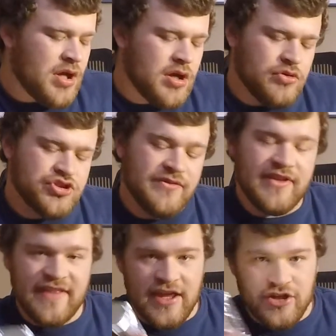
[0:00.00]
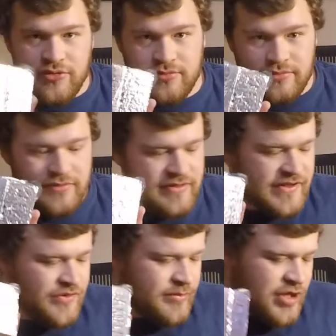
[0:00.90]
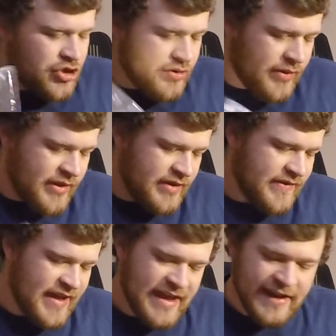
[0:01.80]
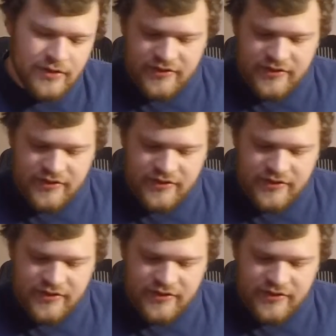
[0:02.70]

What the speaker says: or stuff like that, this would be a good thing to hand out